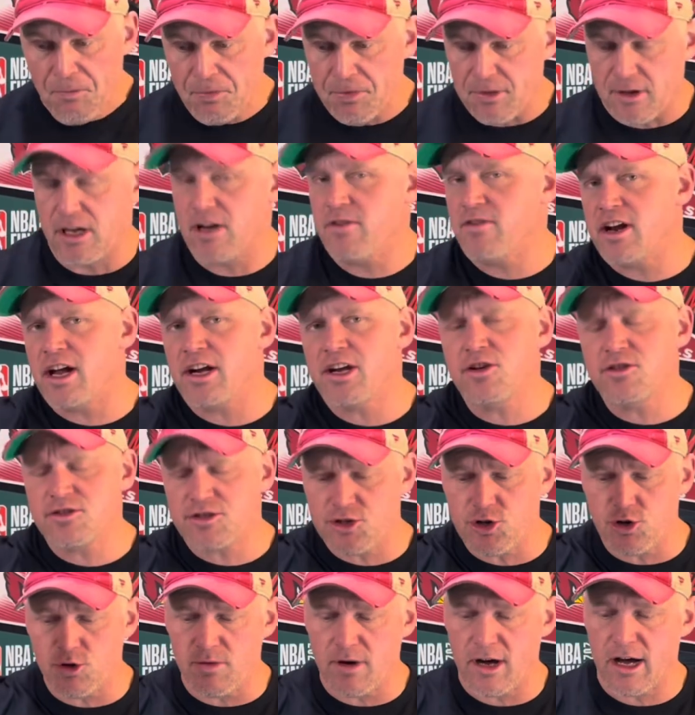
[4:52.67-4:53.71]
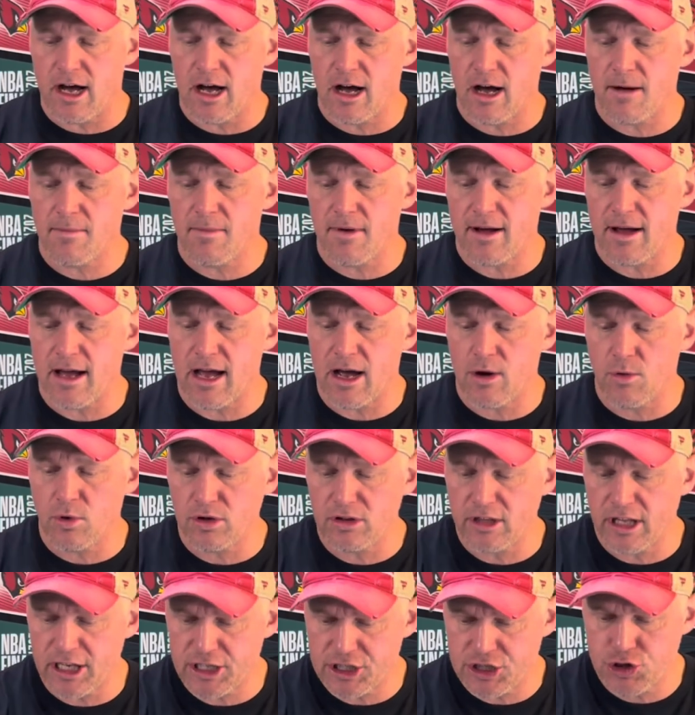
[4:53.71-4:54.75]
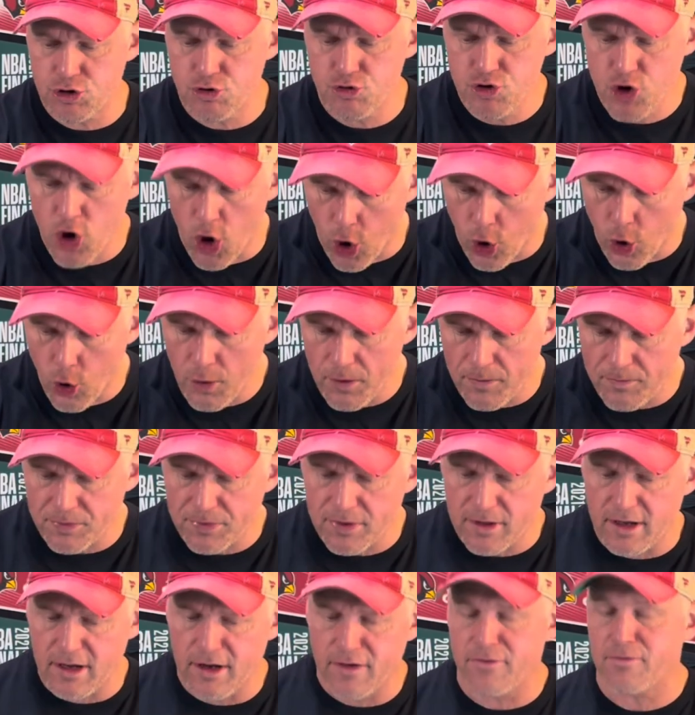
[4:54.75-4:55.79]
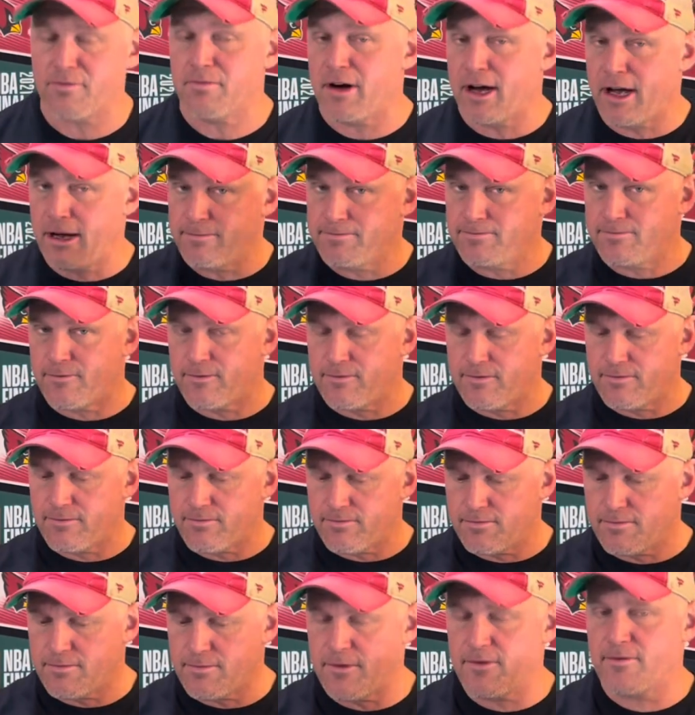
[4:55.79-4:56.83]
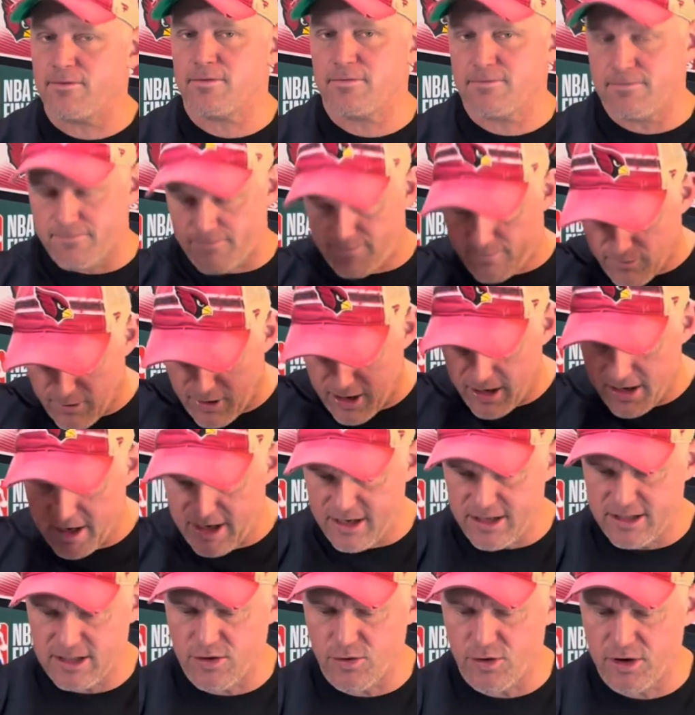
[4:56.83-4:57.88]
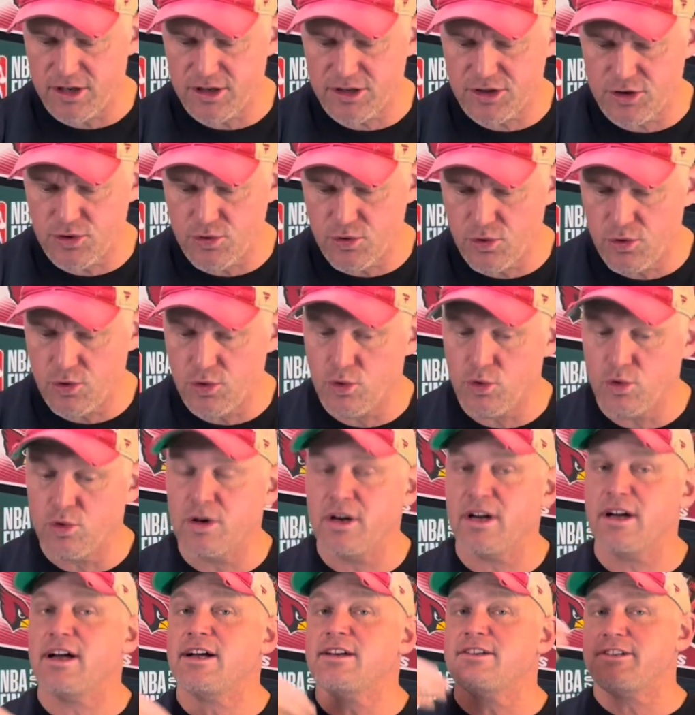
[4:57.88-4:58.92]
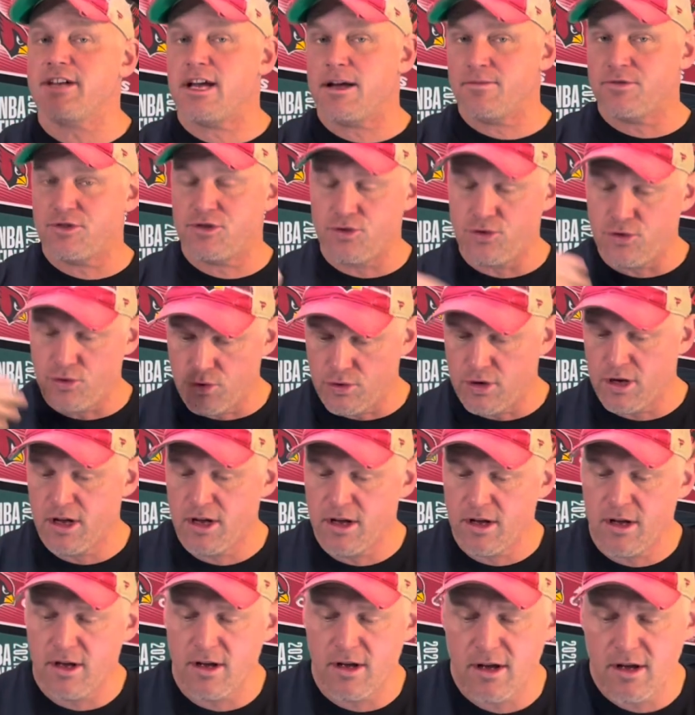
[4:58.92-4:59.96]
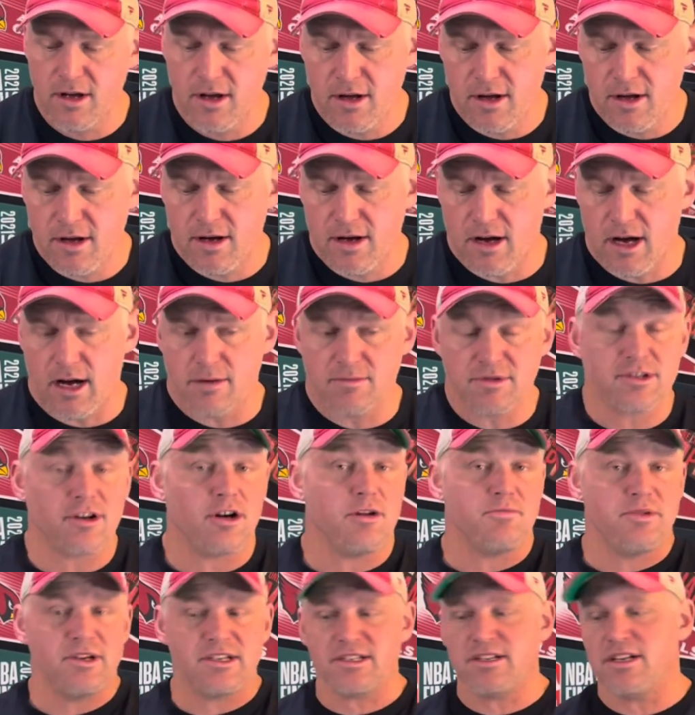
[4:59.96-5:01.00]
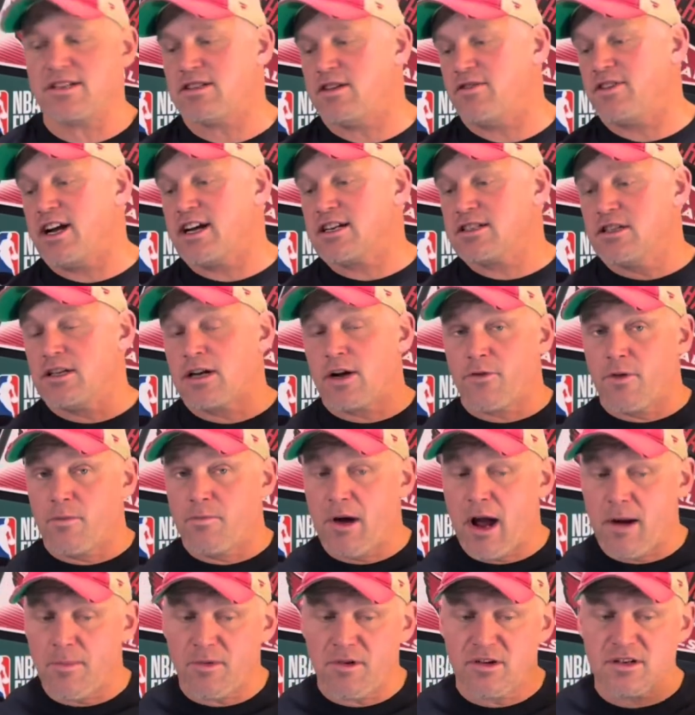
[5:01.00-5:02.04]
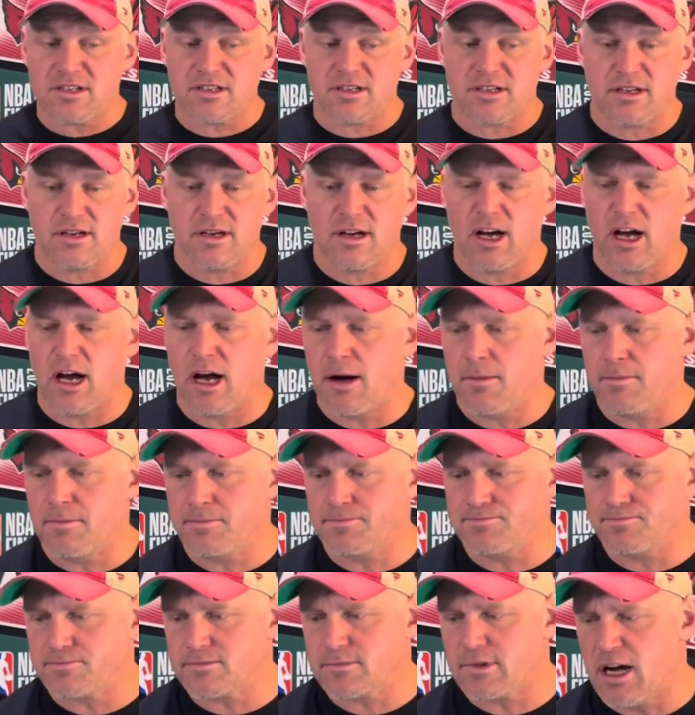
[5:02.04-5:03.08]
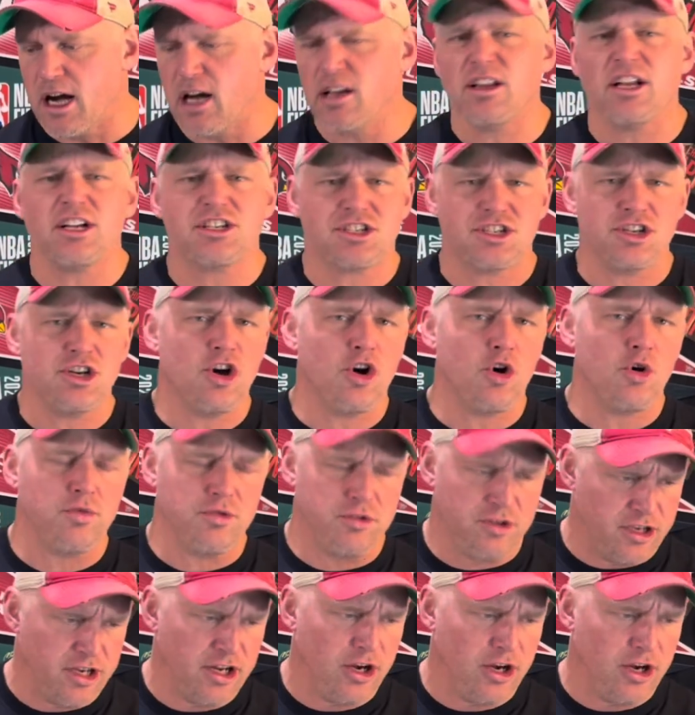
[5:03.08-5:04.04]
even on YouTube. I will let you know if my friend is going to attempt to start a business and if you guys are looking for peppers, I'll let you know, get